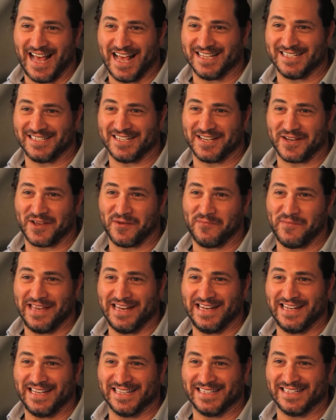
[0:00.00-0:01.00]
as a
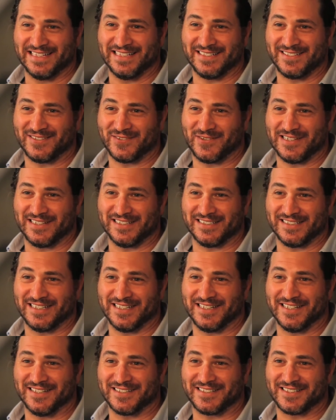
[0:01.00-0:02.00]
comedian as well,
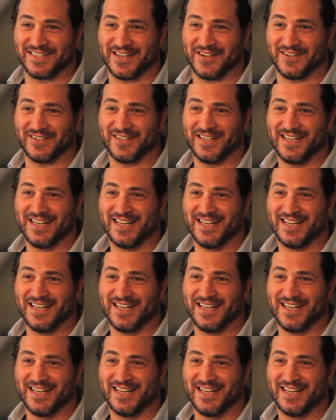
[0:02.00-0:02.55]
you know, so